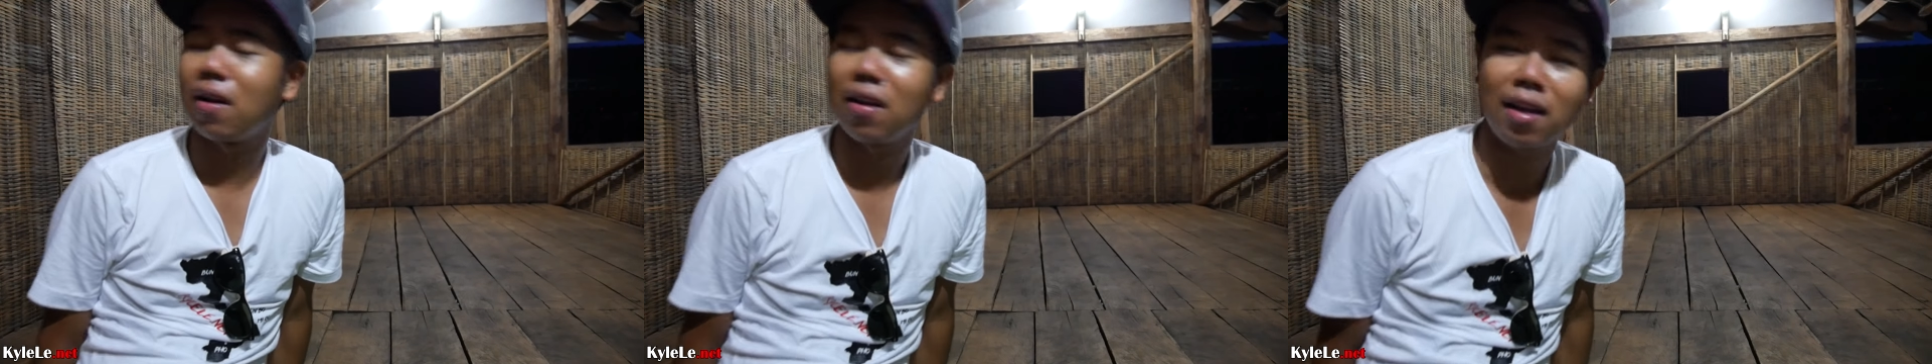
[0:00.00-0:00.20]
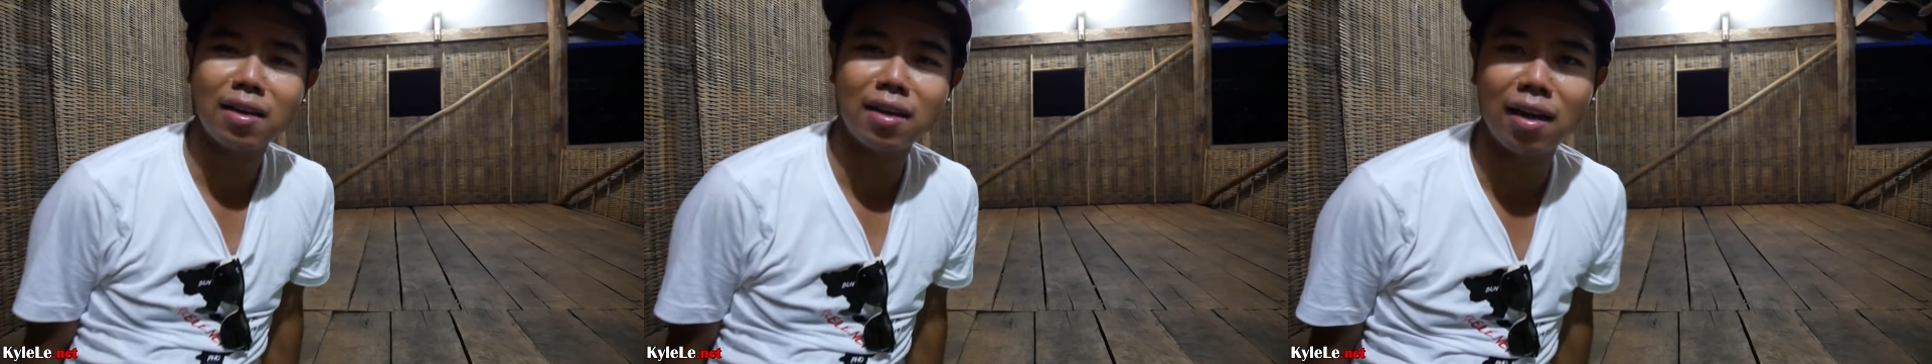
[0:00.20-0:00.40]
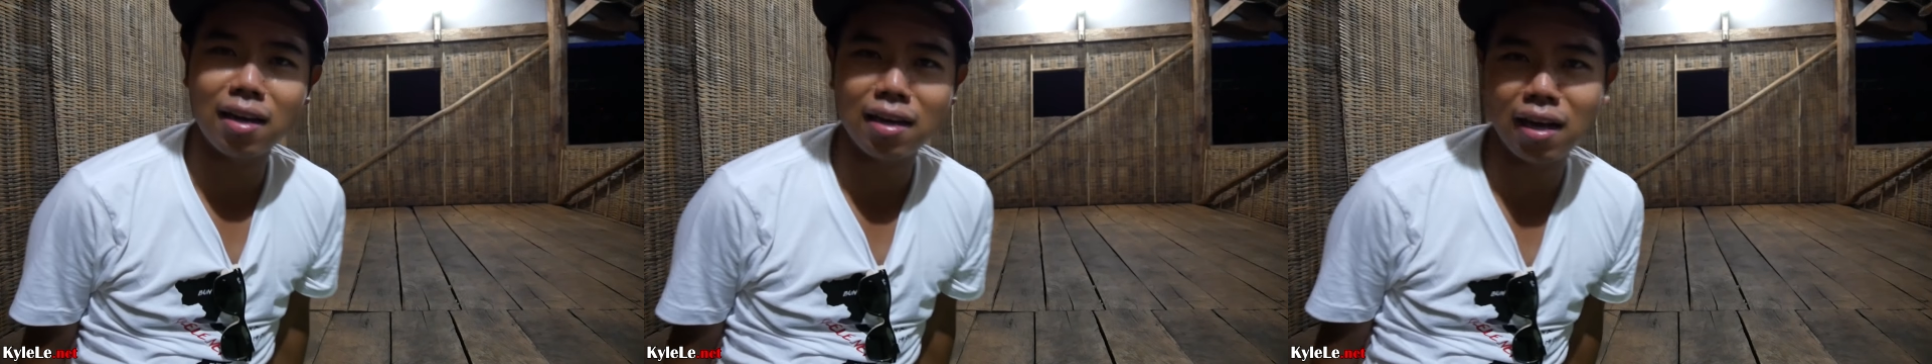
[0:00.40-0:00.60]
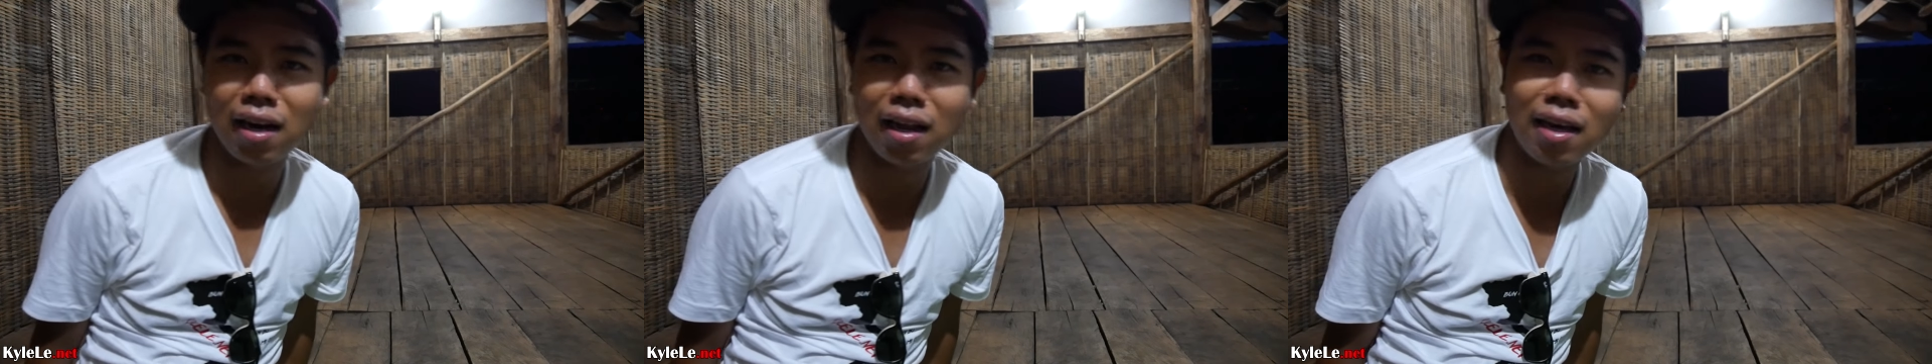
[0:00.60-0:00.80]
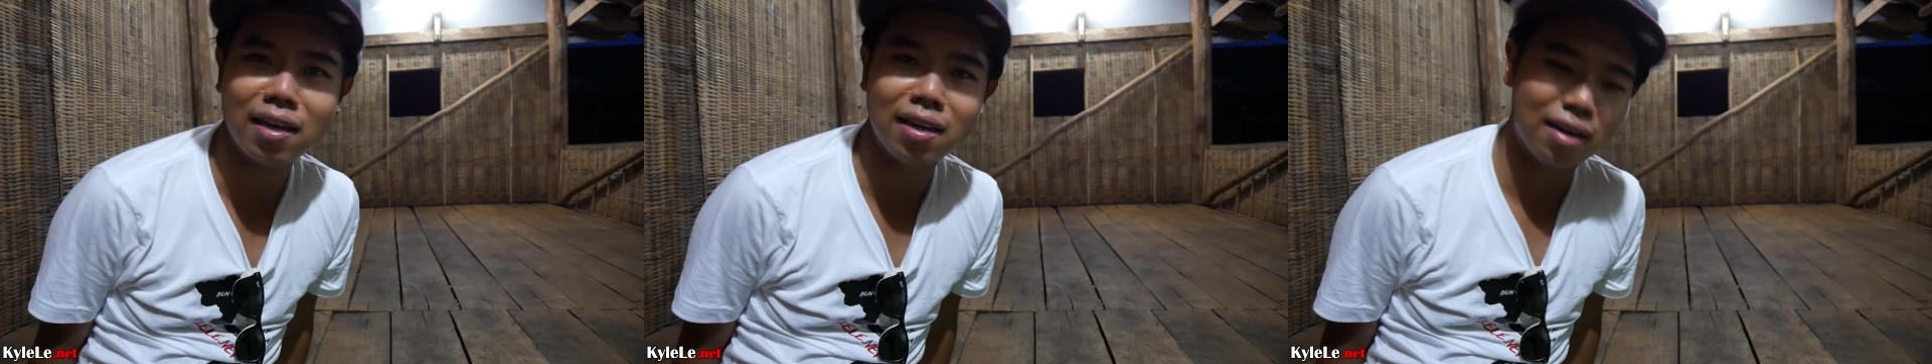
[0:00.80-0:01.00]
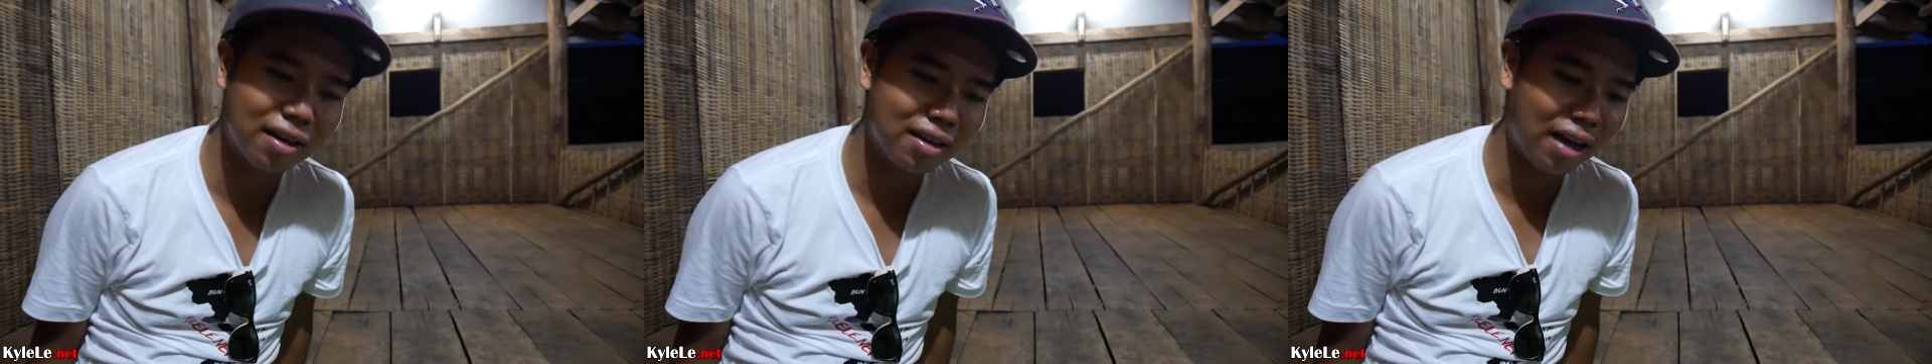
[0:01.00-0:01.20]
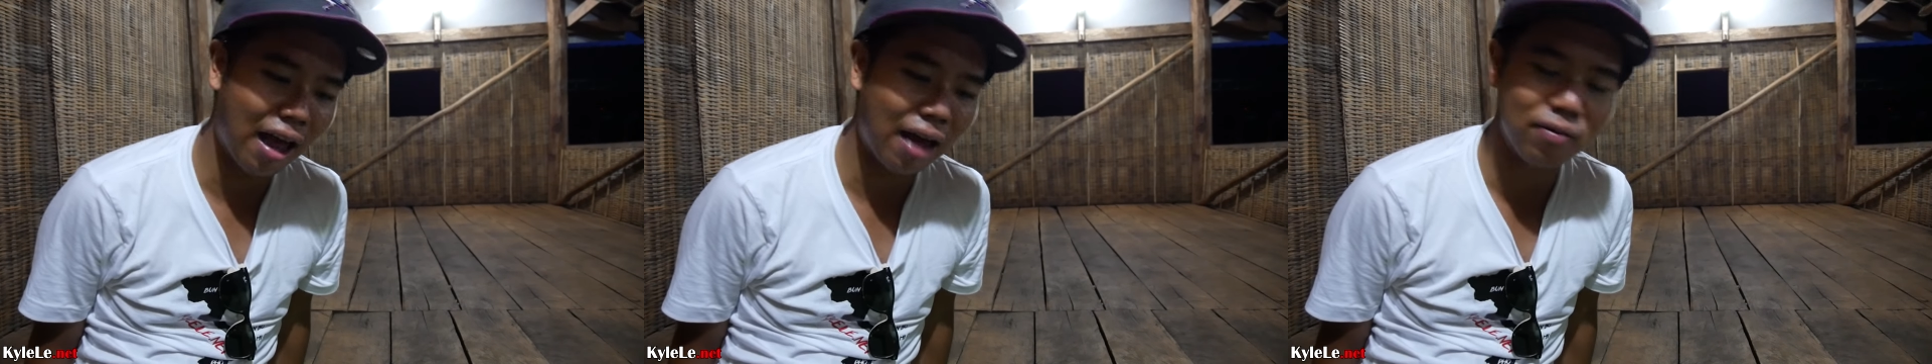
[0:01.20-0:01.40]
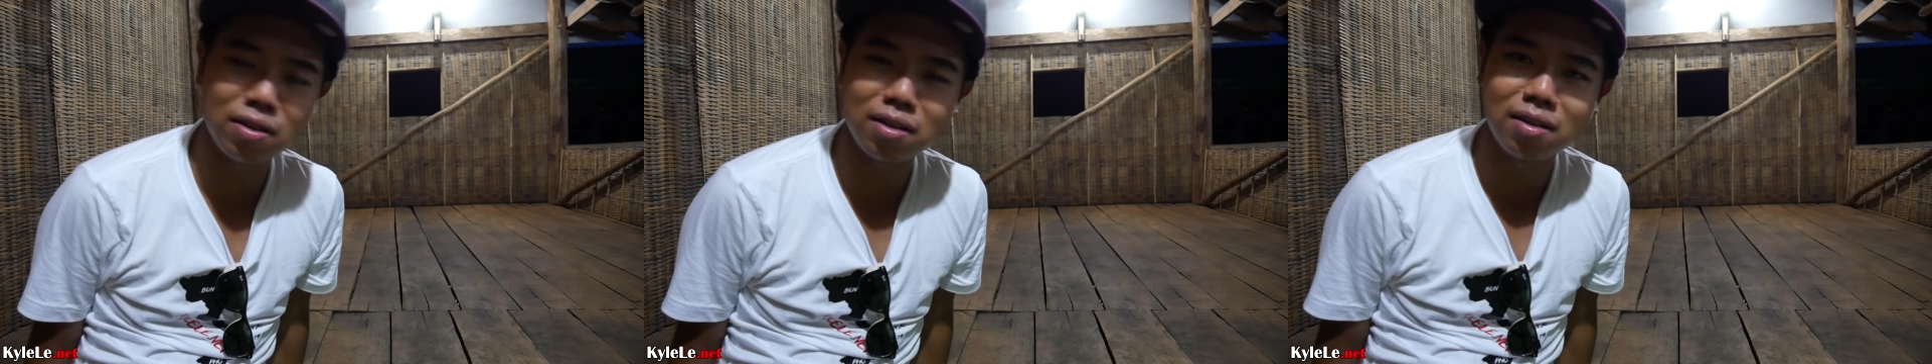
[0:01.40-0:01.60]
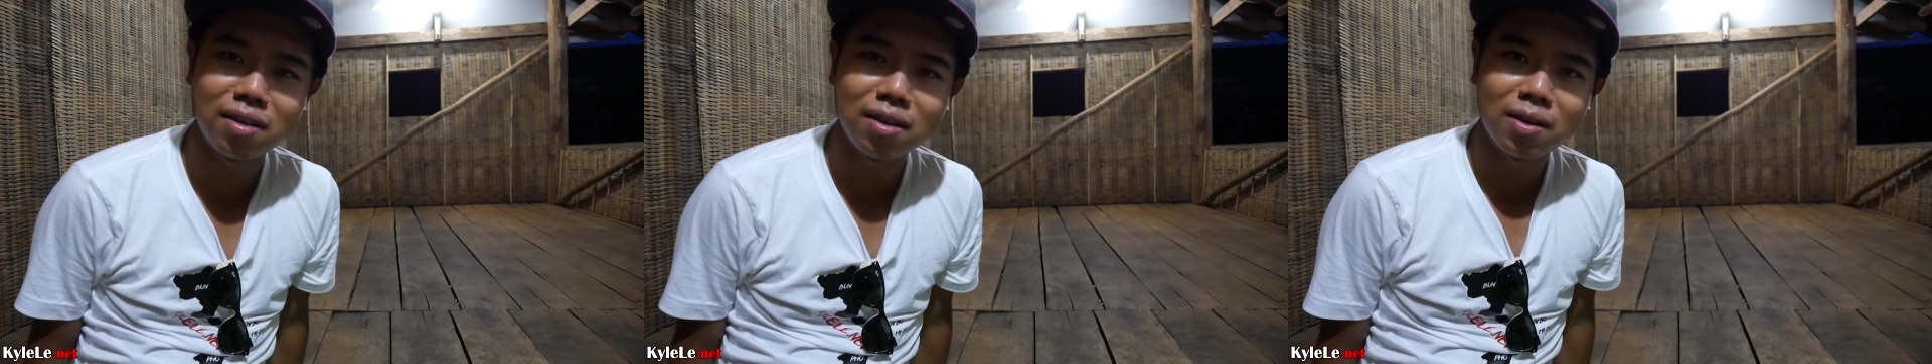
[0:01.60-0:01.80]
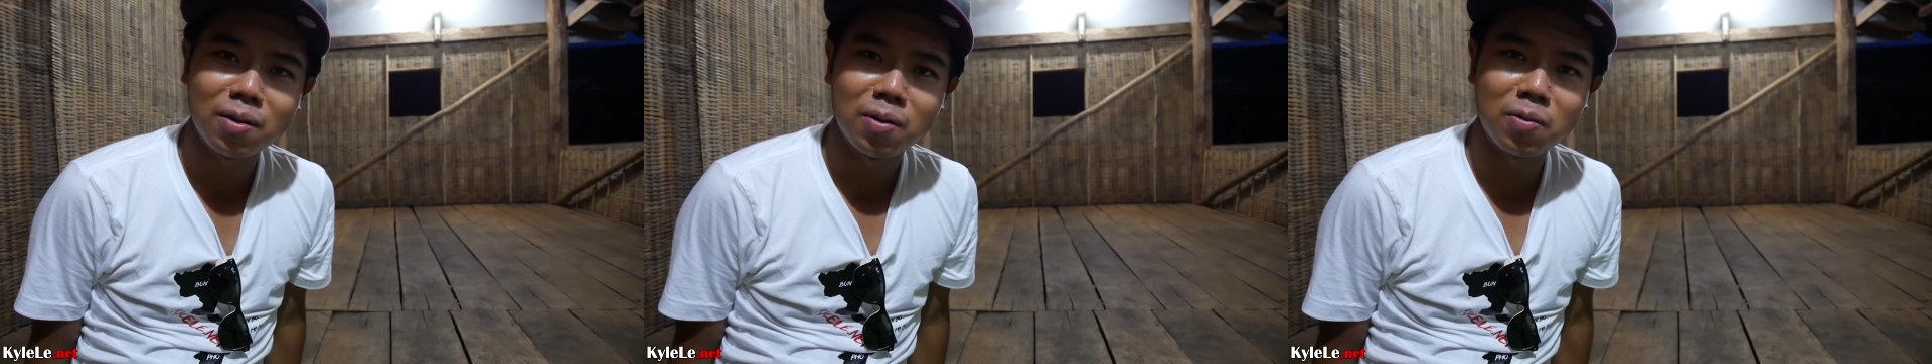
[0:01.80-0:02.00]
I kind of like it. I haven't
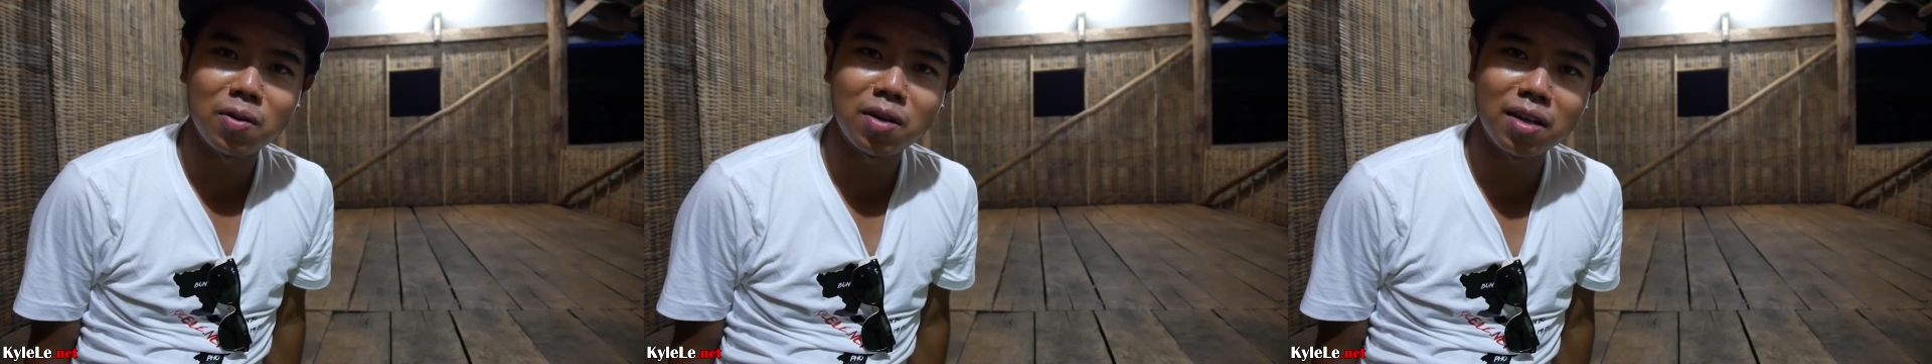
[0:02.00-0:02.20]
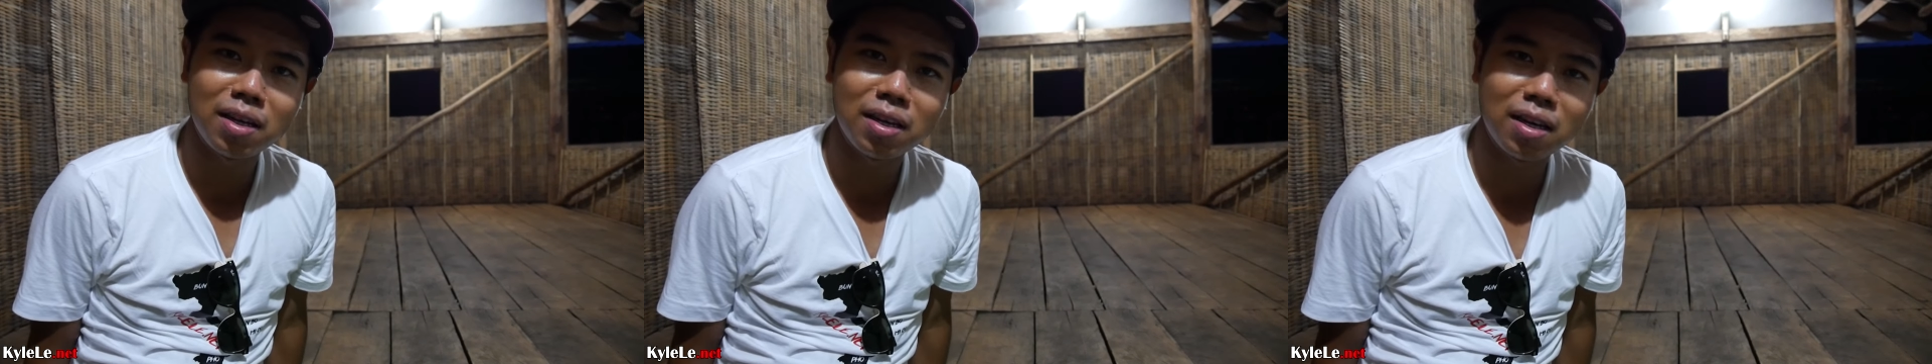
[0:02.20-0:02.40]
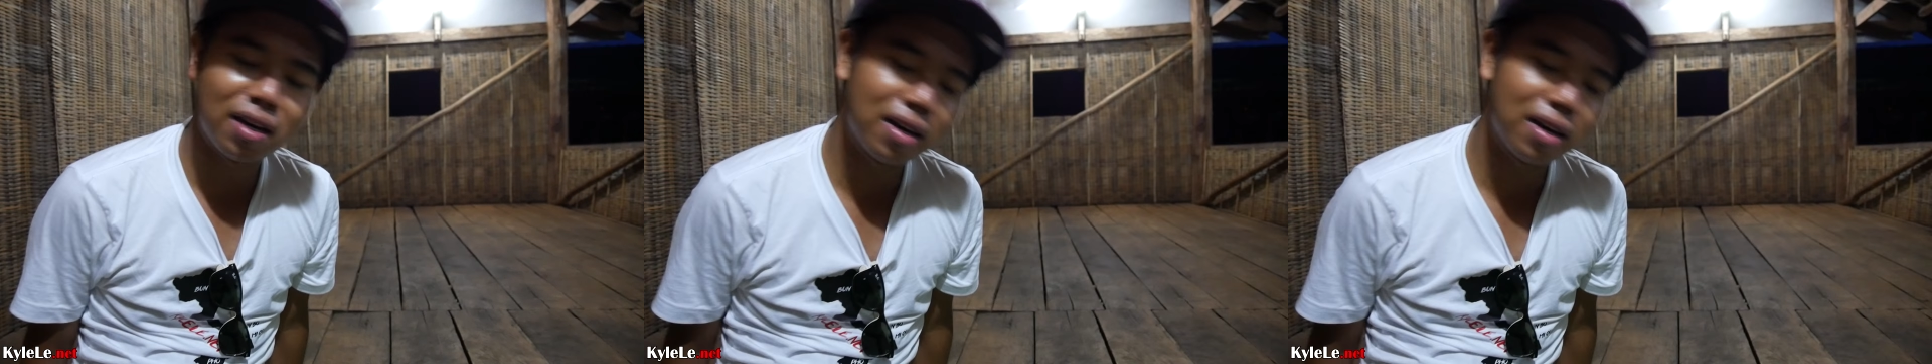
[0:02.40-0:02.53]
really